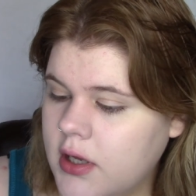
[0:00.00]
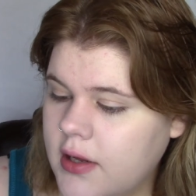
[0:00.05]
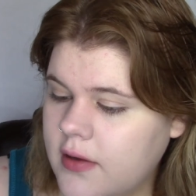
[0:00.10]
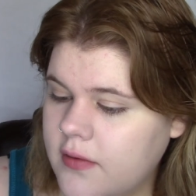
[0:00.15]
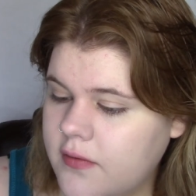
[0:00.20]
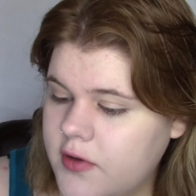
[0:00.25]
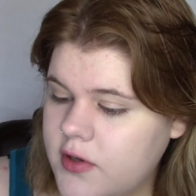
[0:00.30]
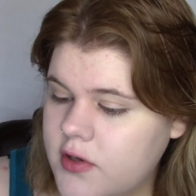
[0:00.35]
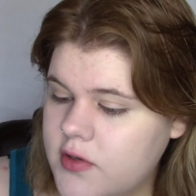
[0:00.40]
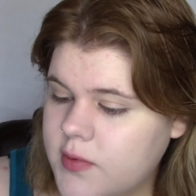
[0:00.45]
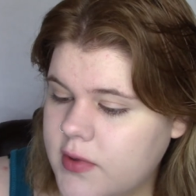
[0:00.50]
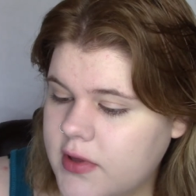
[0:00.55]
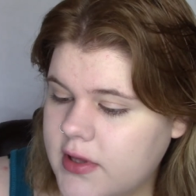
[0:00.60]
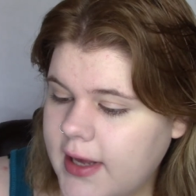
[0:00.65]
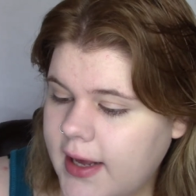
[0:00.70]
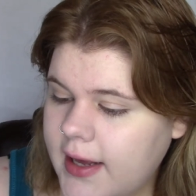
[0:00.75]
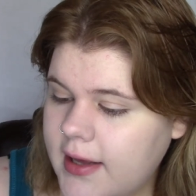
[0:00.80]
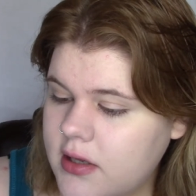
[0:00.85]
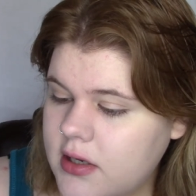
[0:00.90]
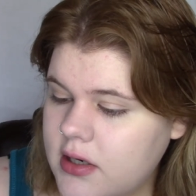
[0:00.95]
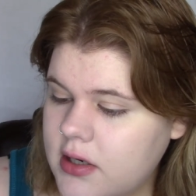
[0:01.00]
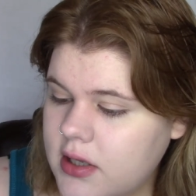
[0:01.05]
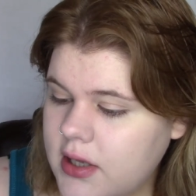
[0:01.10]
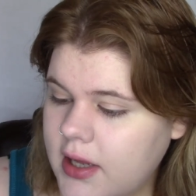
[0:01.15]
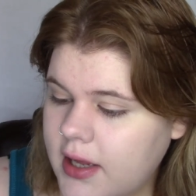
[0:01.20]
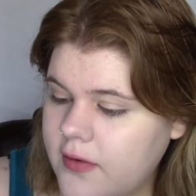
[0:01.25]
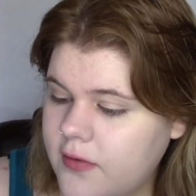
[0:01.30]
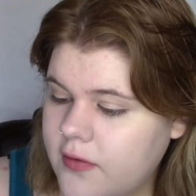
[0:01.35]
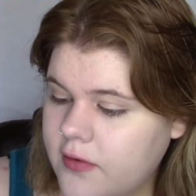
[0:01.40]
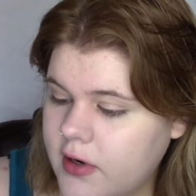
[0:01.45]
Infused with kaolin
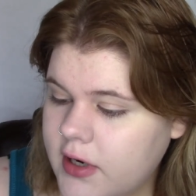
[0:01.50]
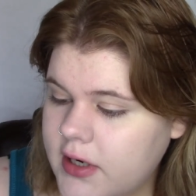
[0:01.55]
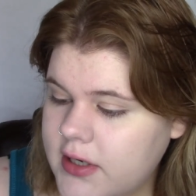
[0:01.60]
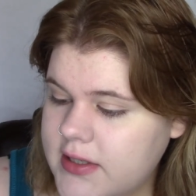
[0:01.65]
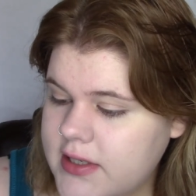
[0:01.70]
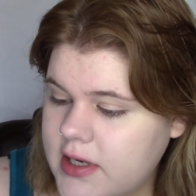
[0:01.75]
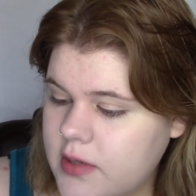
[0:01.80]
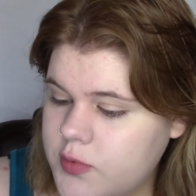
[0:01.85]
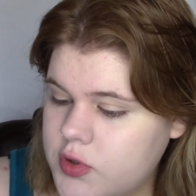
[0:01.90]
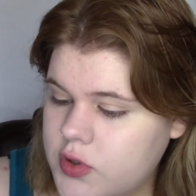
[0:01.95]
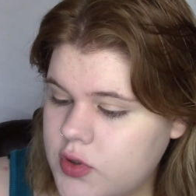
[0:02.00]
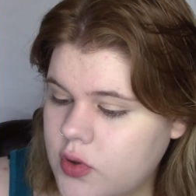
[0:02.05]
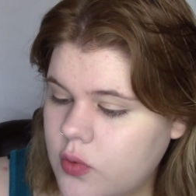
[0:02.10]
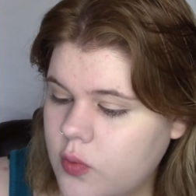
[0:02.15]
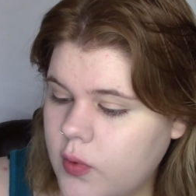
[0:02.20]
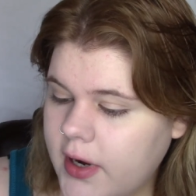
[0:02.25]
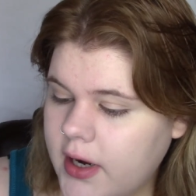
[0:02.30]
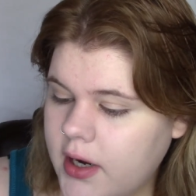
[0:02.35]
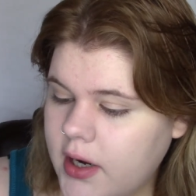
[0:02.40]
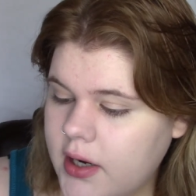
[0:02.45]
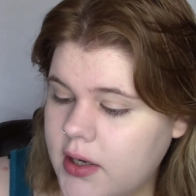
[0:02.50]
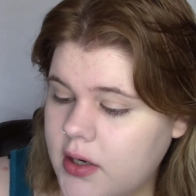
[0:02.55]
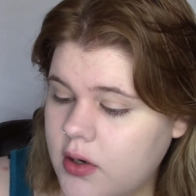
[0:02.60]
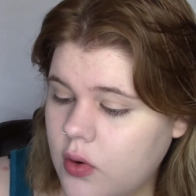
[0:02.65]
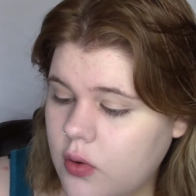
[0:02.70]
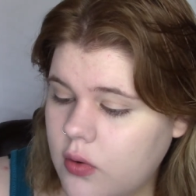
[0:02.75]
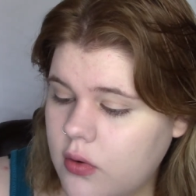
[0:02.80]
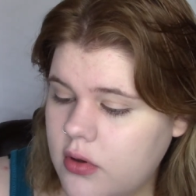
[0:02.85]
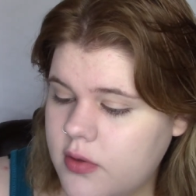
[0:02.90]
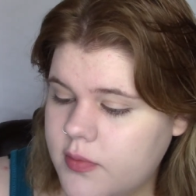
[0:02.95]
clay for exceptional wear and
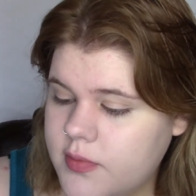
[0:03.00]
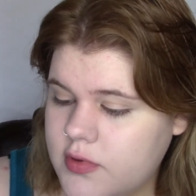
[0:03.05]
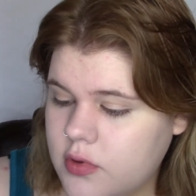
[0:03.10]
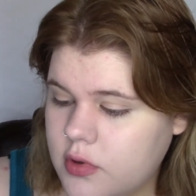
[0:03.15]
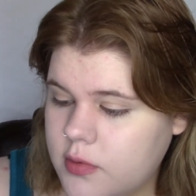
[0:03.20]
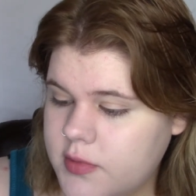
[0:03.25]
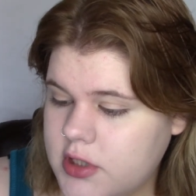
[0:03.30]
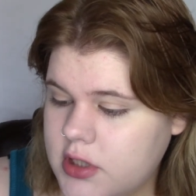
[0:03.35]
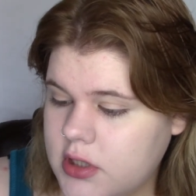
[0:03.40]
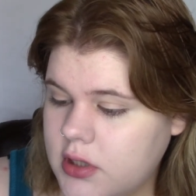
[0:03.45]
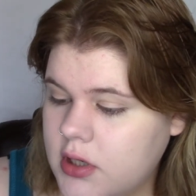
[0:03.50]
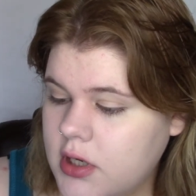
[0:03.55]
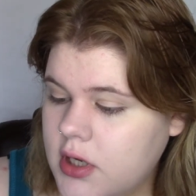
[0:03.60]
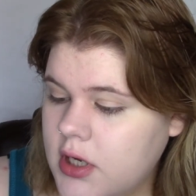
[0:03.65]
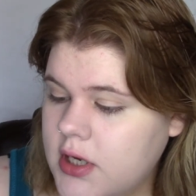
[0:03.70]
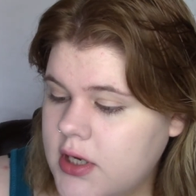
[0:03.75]
oil absorption,